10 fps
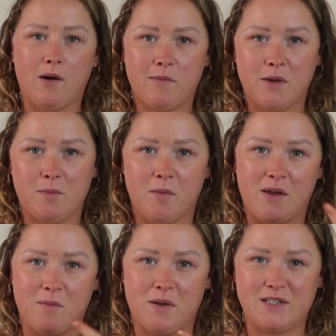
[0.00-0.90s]
probably put up a
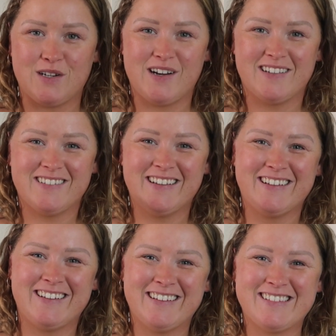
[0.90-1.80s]
better picture
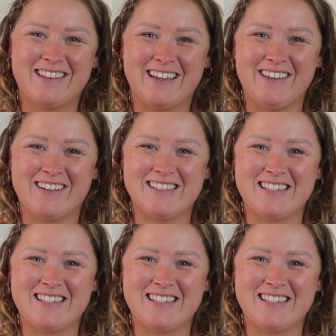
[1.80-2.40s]
so that you can